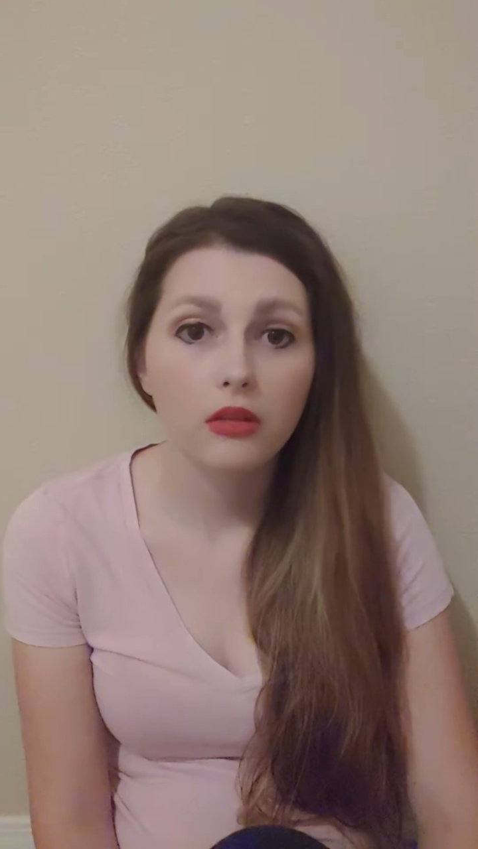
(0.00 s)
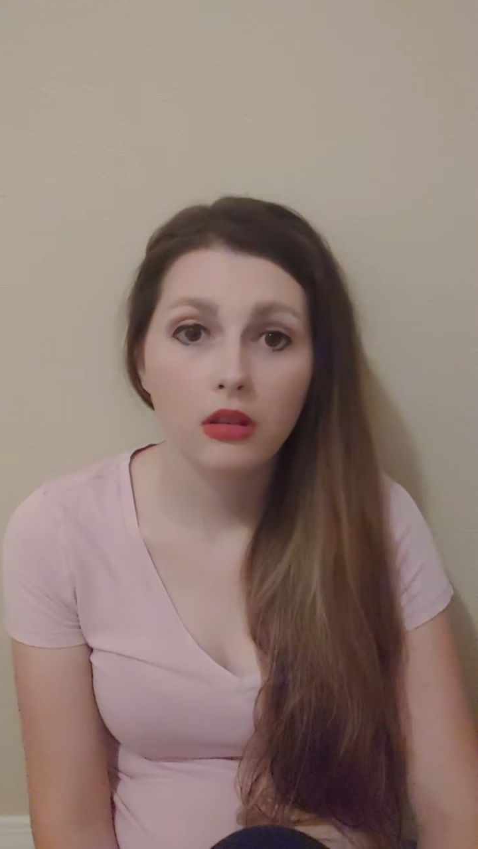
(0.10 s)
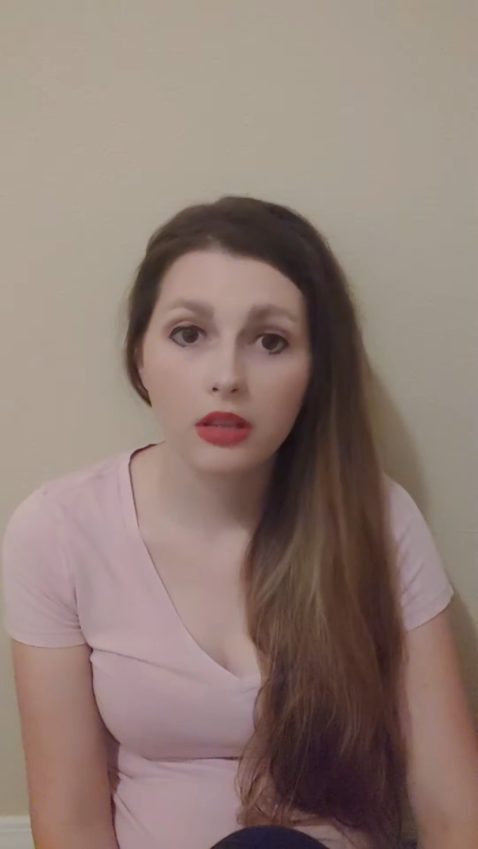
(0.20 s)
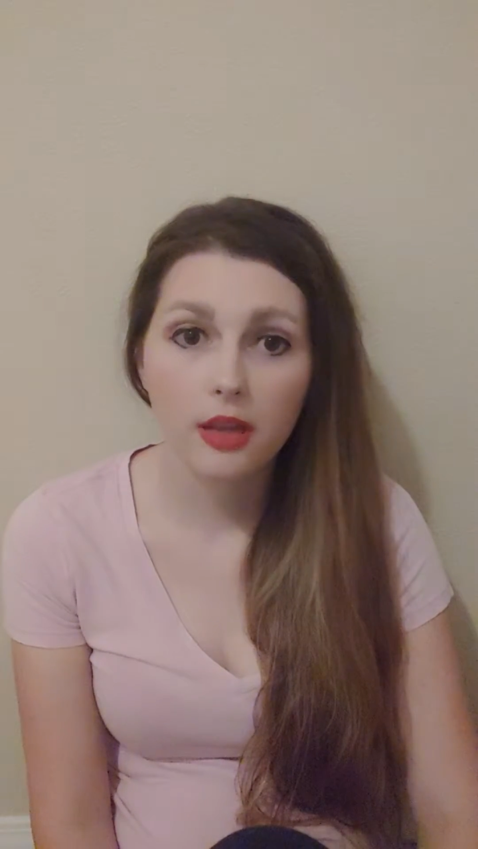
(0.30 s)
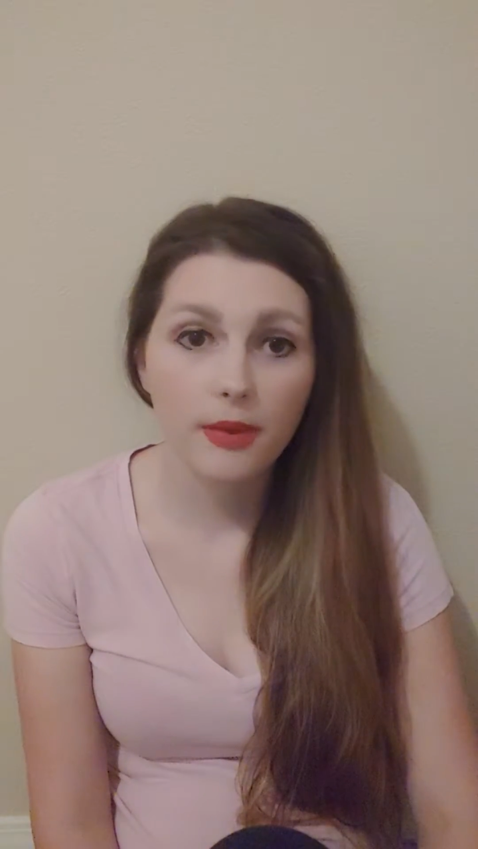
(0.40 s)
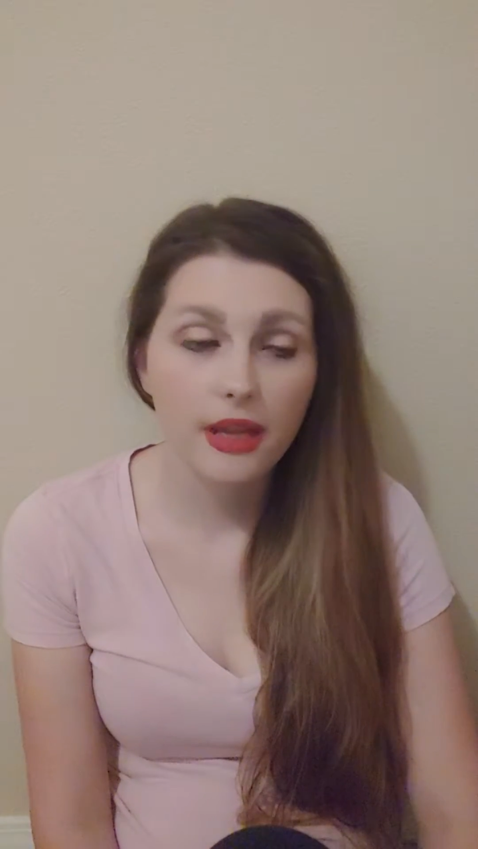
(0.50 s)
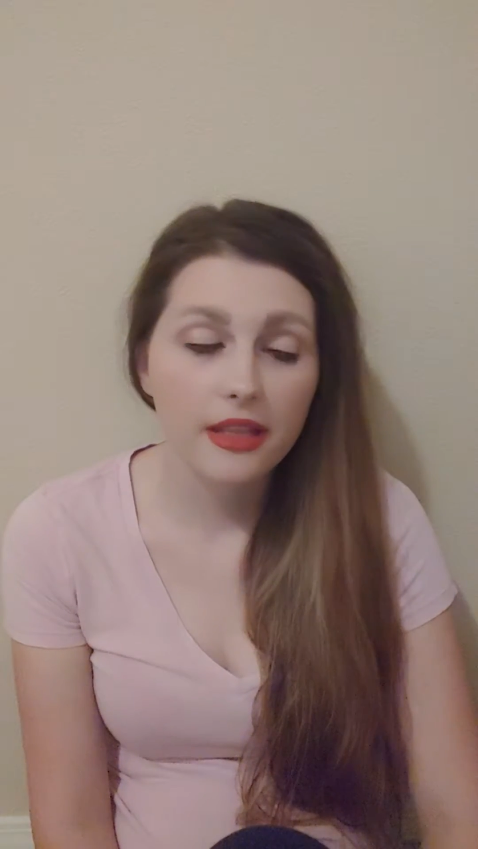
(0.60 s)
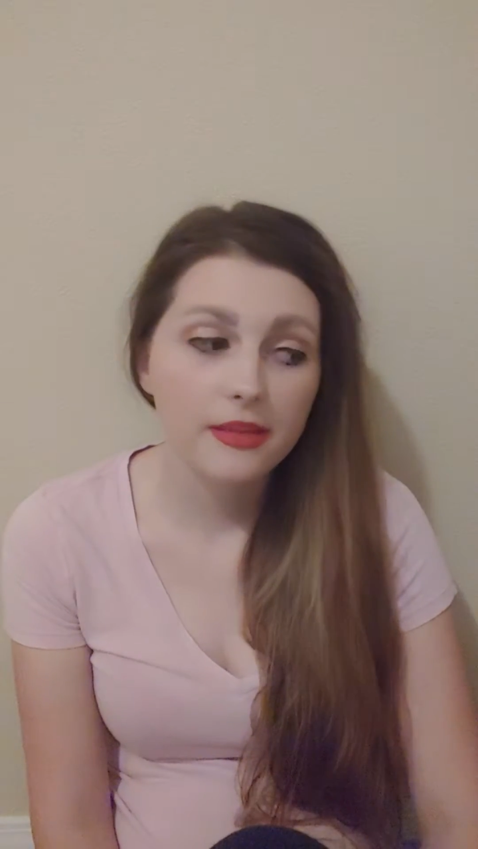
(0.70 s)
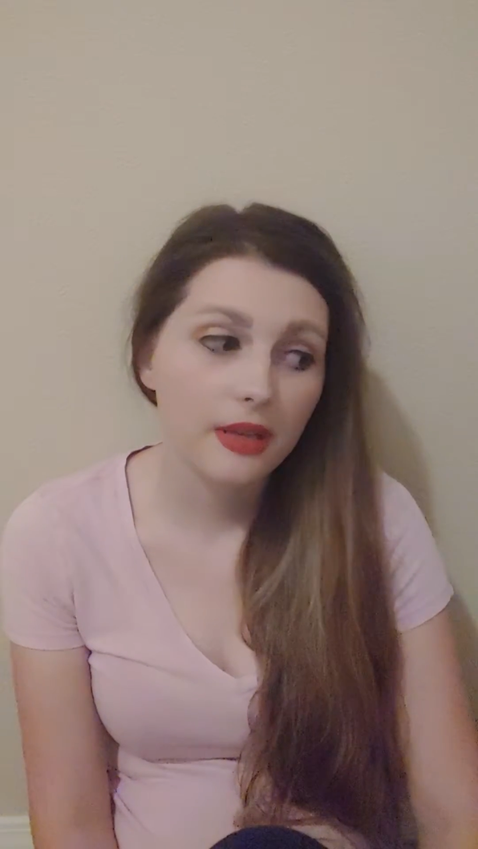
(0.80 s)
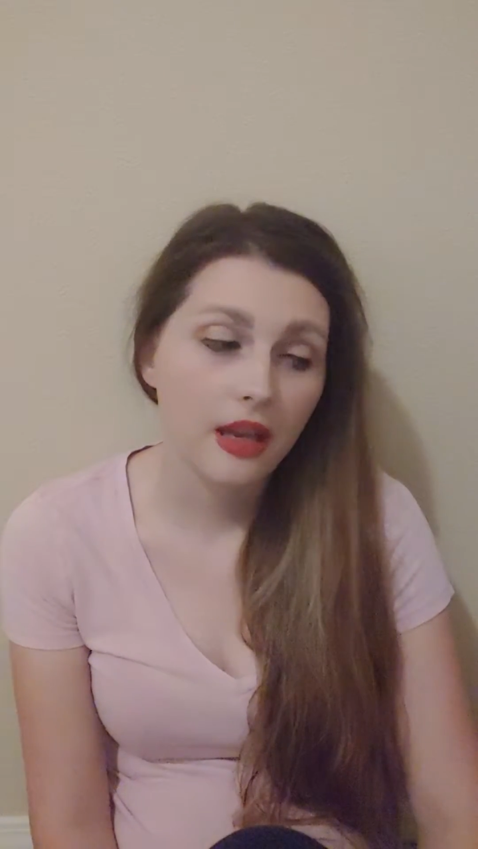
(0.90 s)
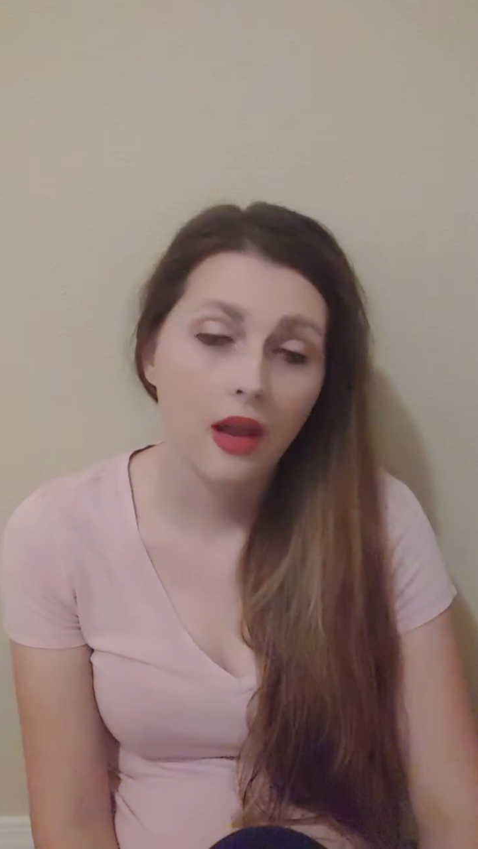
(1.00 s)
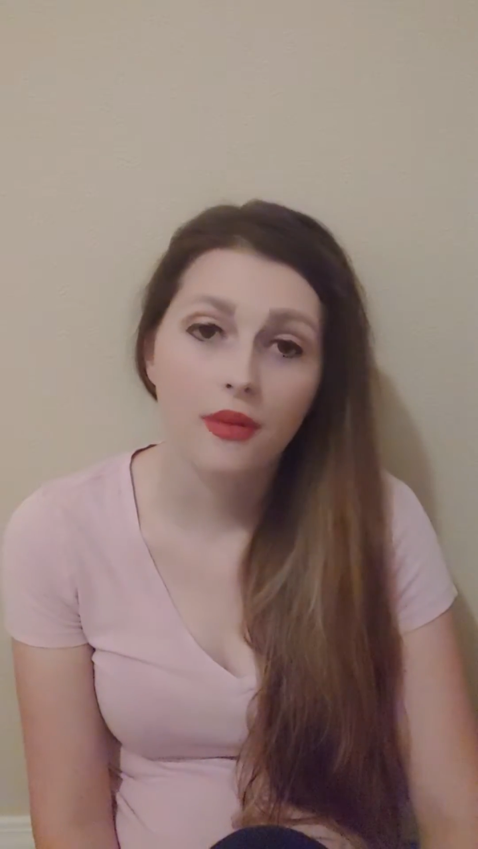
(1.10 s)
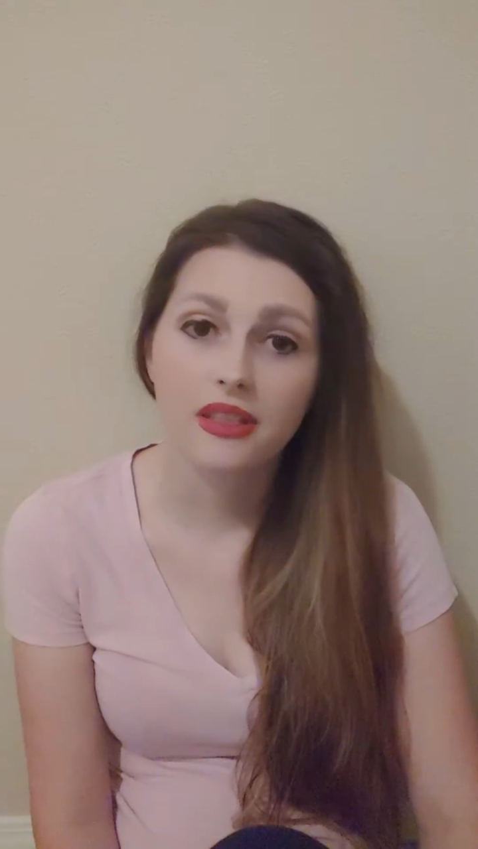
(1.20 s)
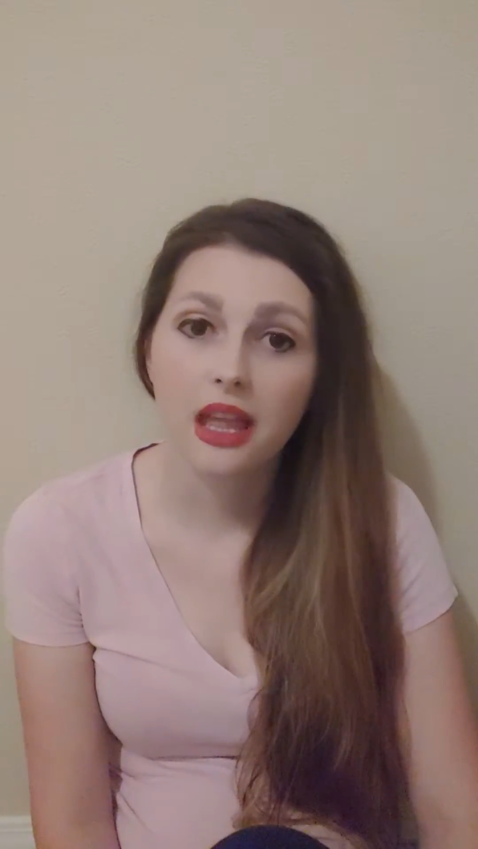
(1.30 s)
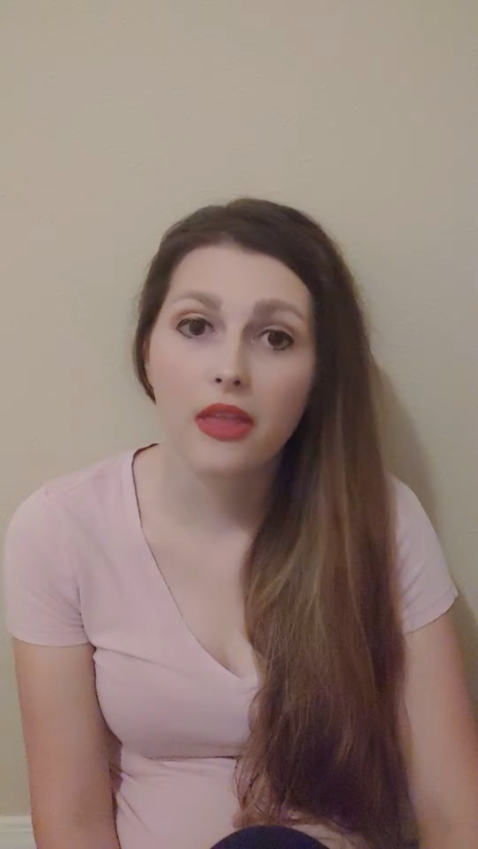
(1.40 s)
looked at my husband and I
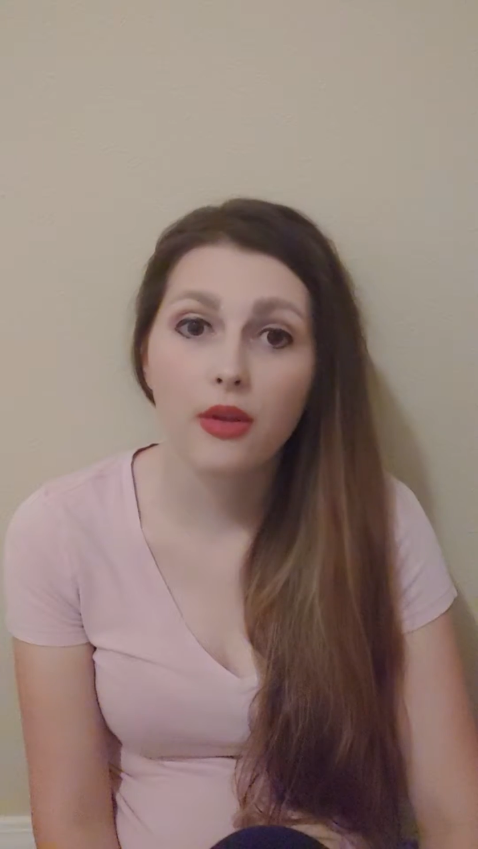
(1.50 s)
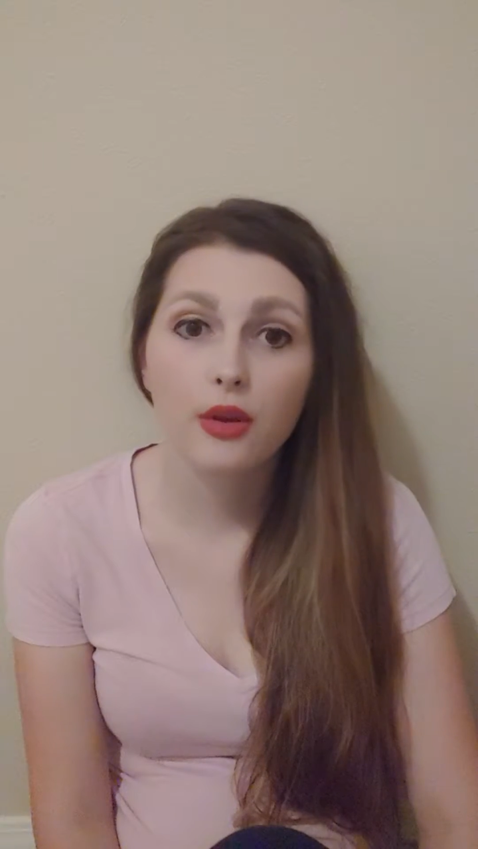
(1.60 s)
was like,